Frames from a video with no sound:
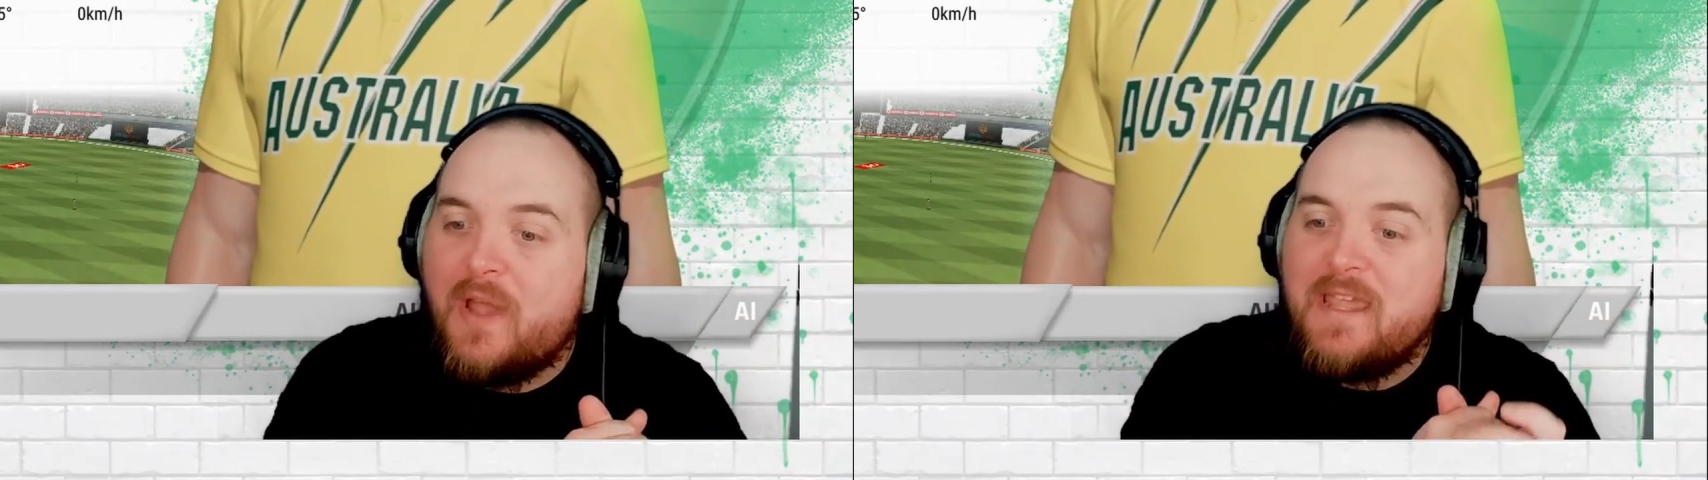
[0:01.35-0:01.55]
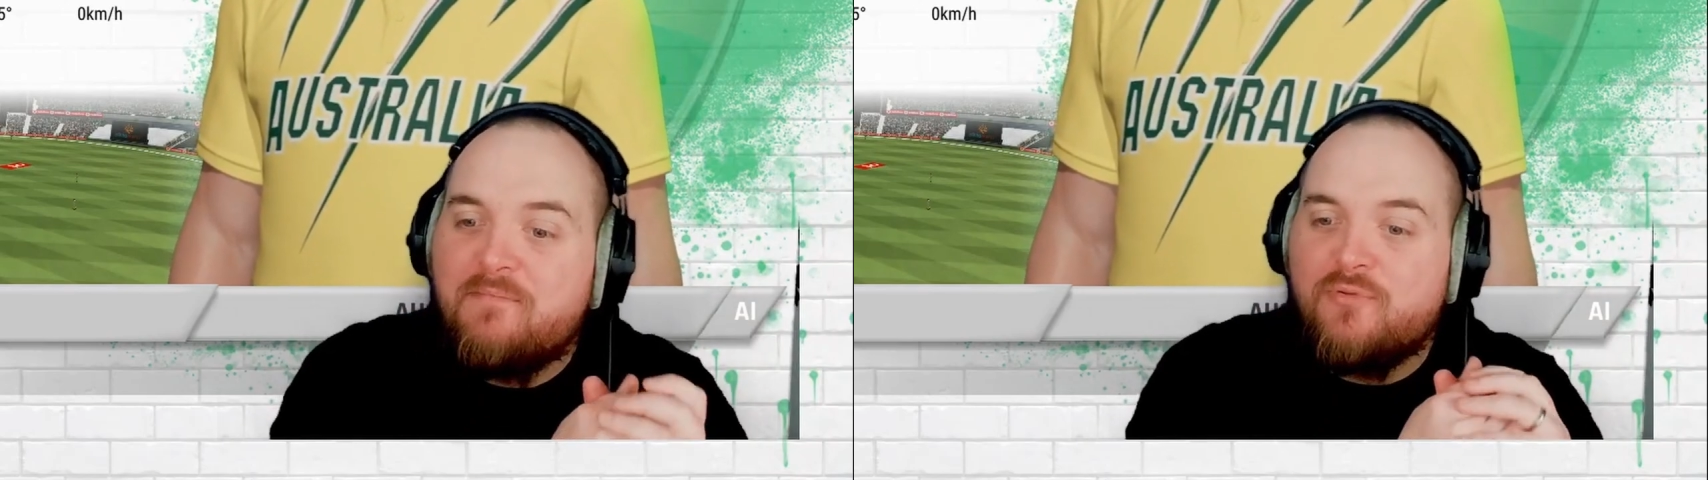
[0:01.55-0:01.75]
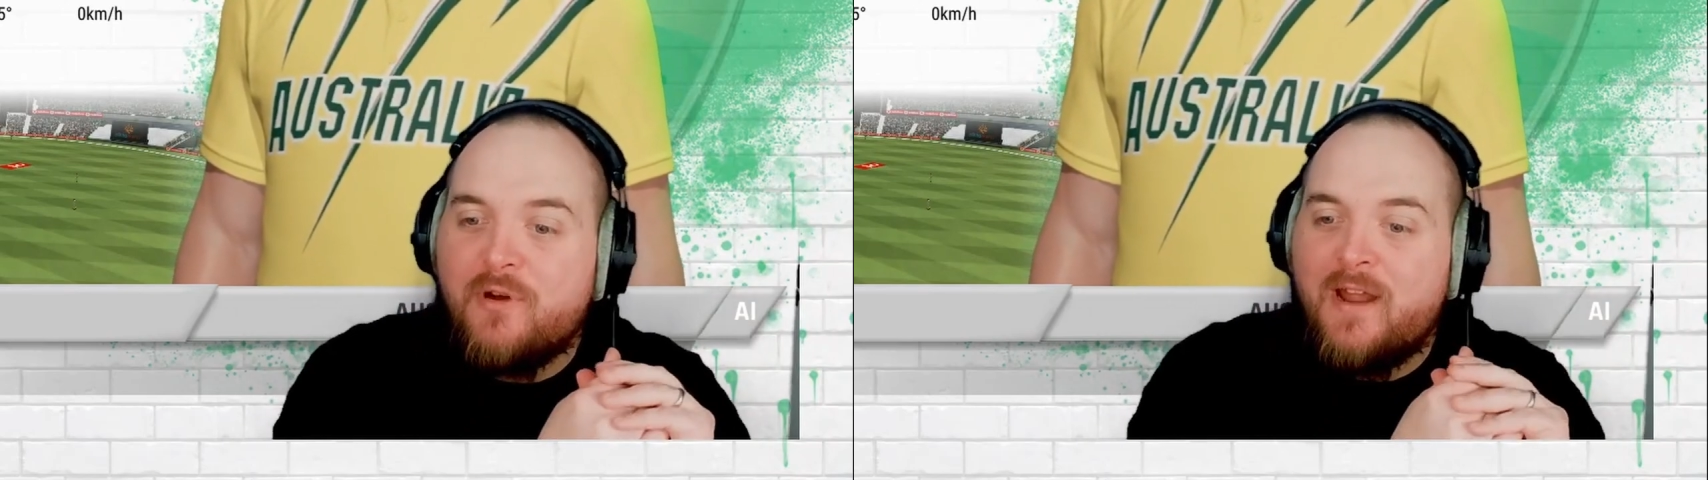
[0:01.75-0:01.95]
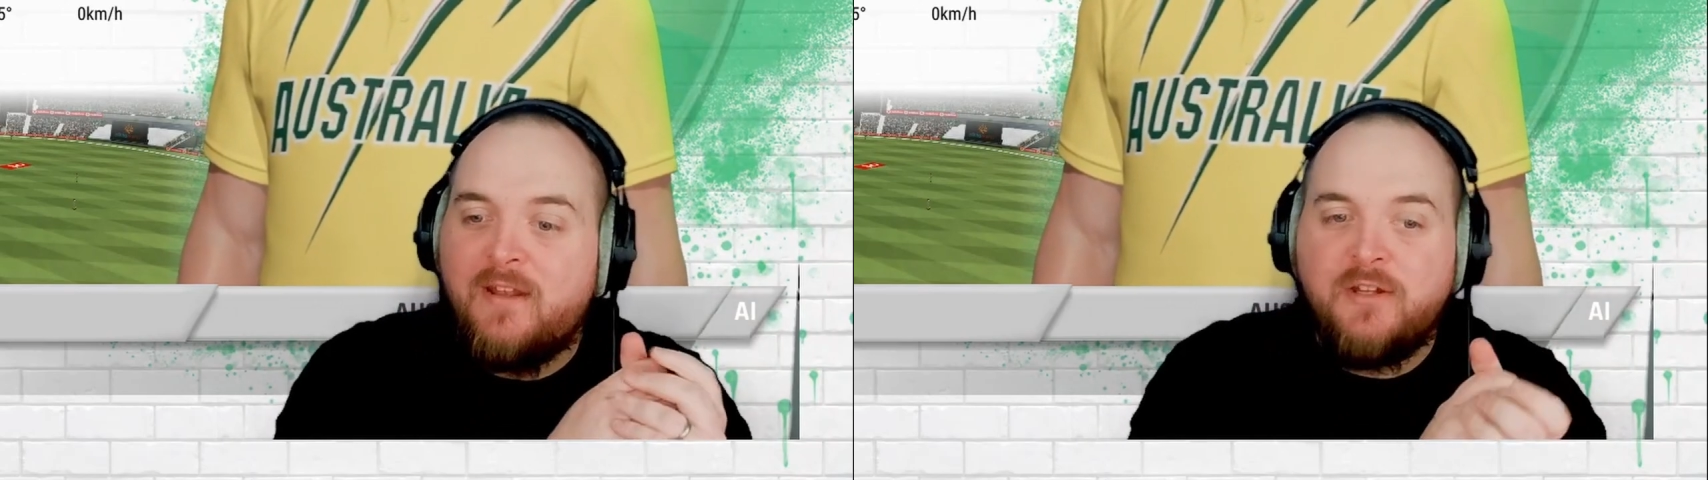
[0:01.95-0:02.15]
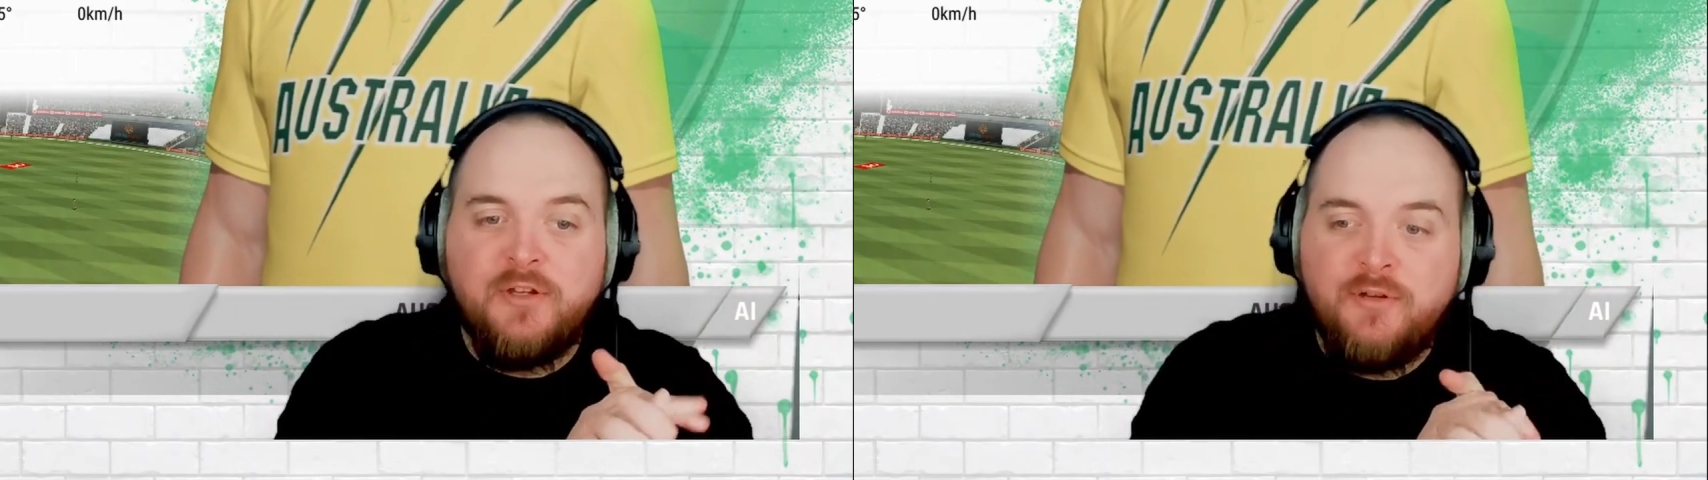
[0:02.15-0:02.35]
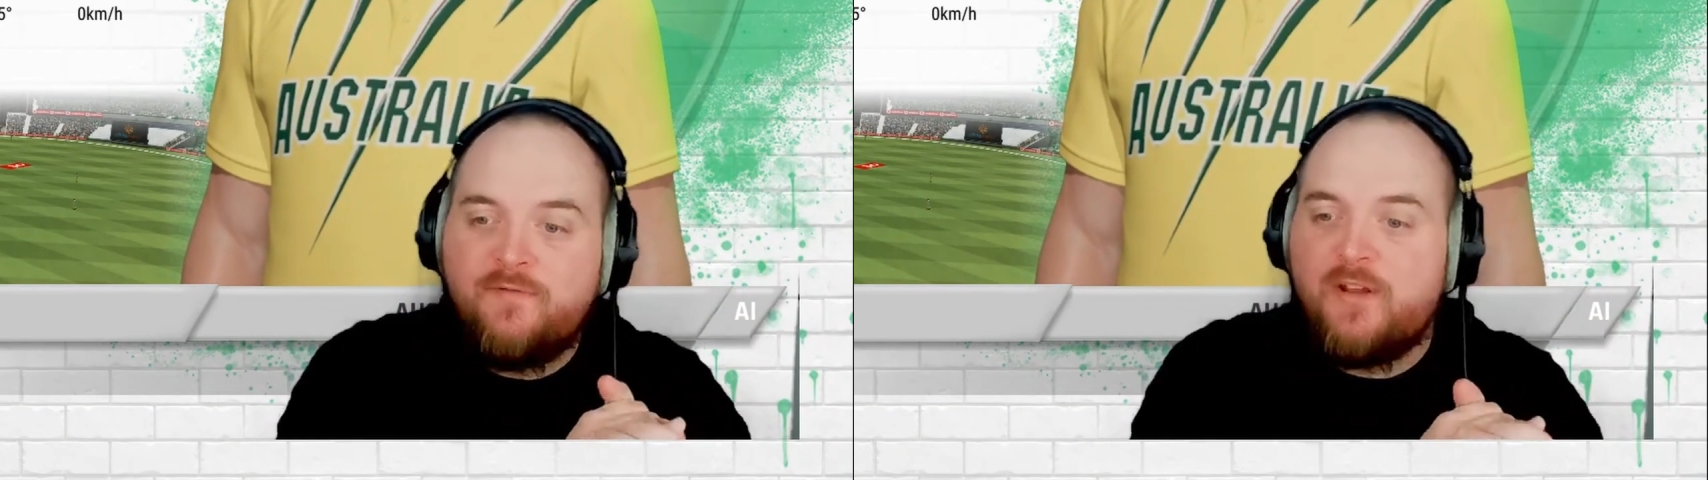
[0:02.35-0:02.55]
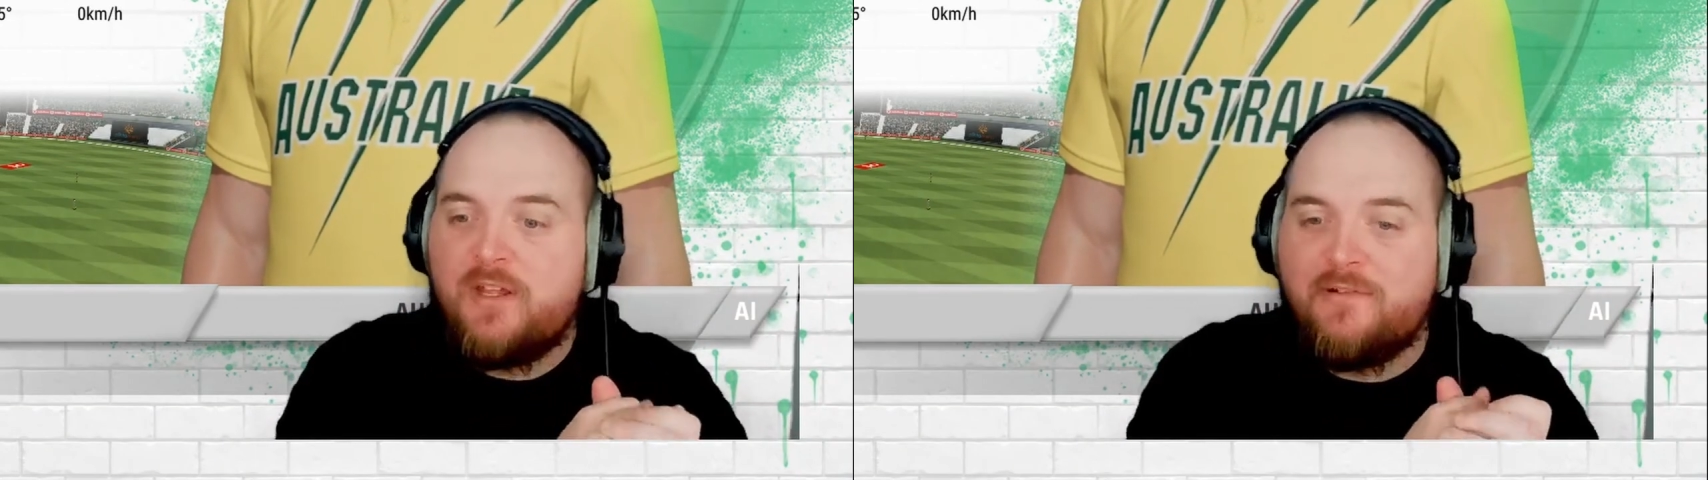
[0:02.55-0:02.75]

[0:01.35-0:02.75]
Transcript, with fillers: a brand new video.